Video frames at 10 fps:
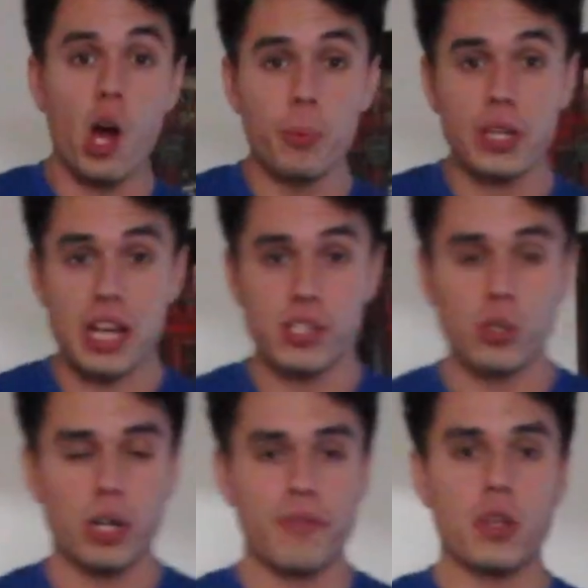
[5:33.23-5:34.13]
hope you guys
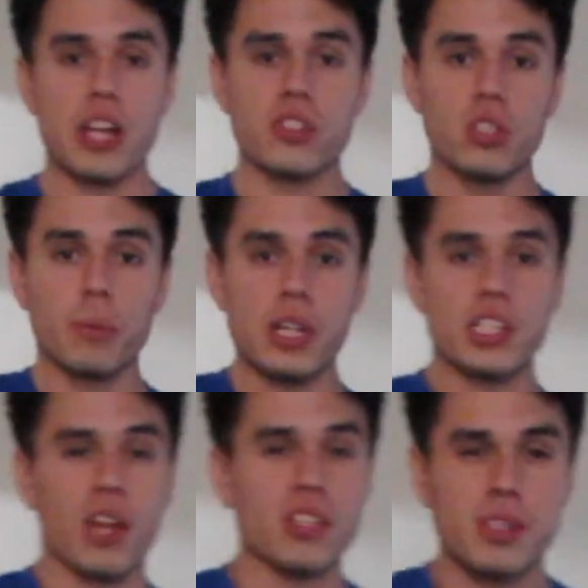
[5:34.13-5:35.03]
enjoyed. If you guys are new to my
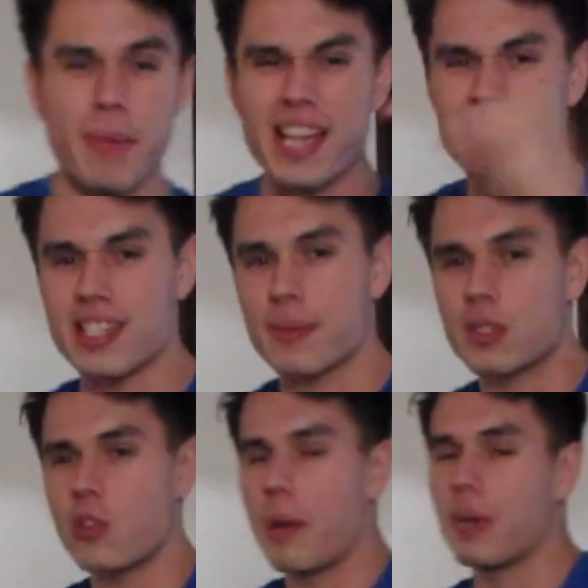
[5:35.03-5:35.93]
channel, smash that
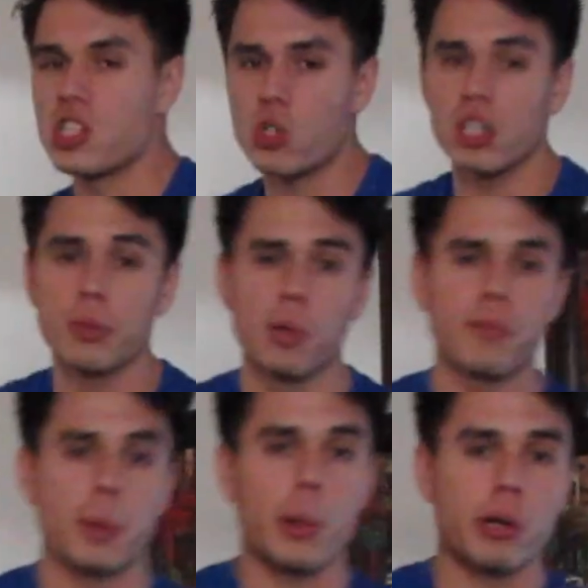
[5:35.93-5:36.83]
subscribe button. Join the
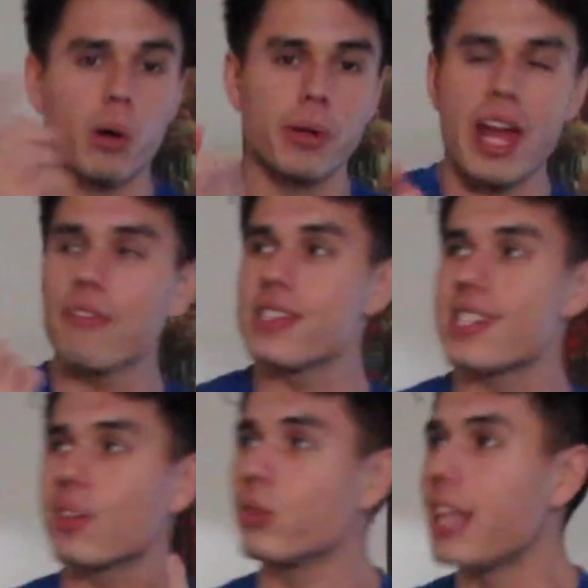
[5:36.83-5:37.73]
movement. We are going every single